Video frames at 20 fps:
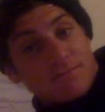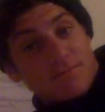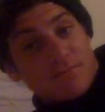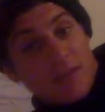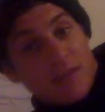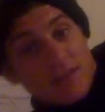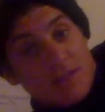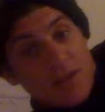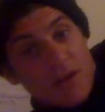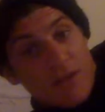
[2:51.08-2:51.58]

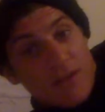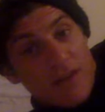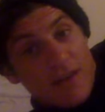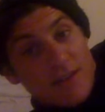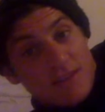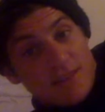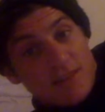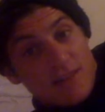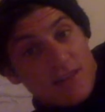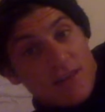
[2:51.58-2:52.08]
being told
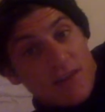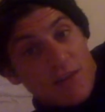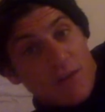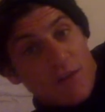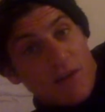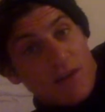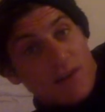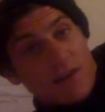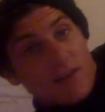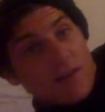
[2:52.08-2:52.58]
that, so you know,
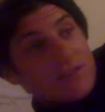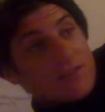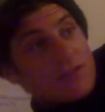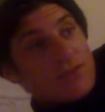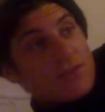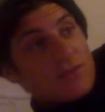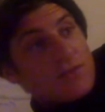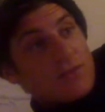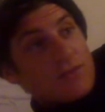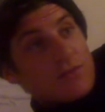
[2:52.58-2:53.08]
why can't
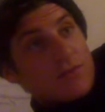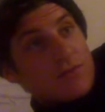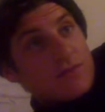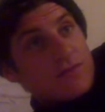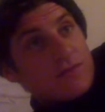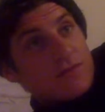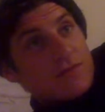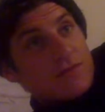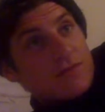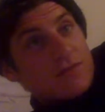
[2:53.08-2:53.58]
you
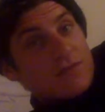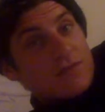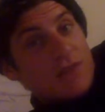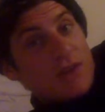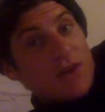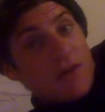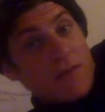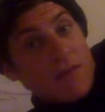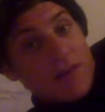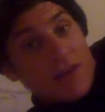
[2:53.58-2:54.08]

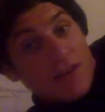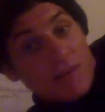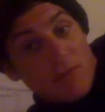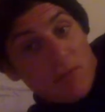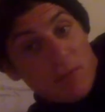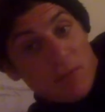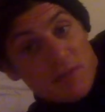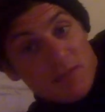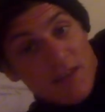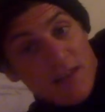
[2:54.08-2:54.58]
go and make other
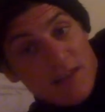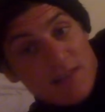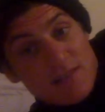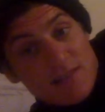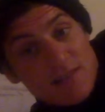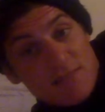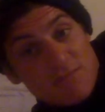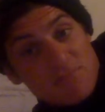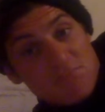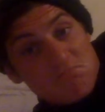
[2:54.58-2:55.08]
people's
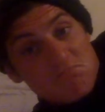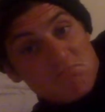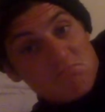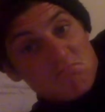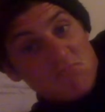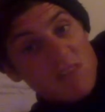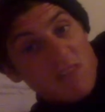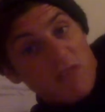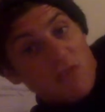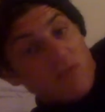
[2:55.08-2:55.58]
days?
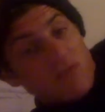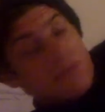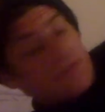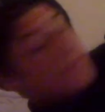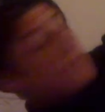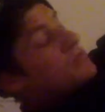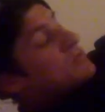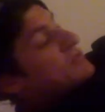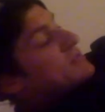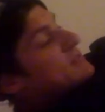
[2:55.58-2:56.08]
I've often
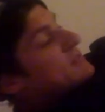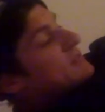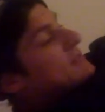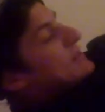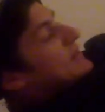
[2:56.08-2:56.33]
thought.